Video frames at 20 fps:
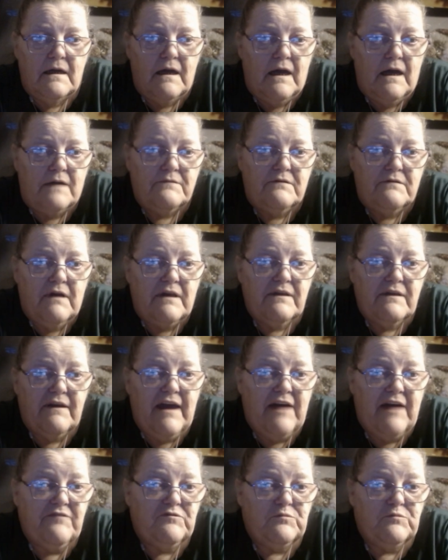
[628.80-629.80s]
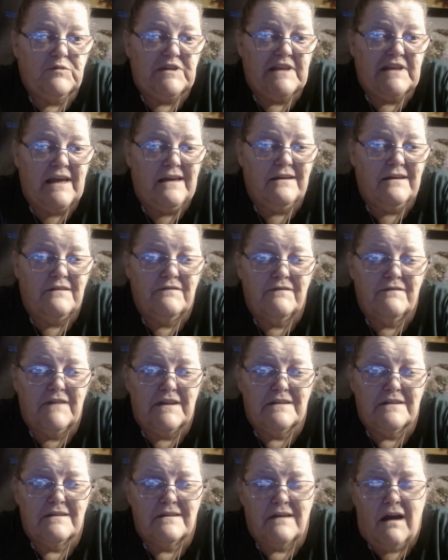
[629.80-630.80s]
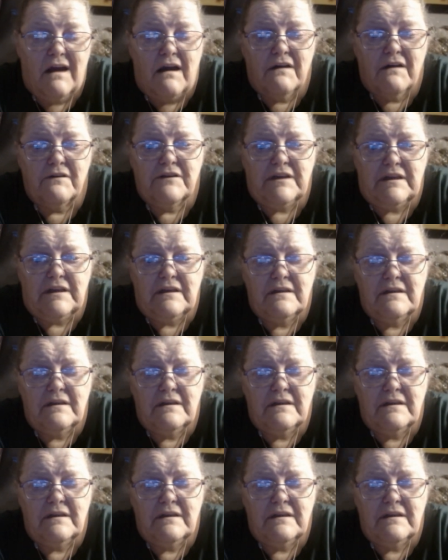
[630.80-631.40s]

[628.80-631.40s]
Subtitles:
I'd rather have them safe than sorry.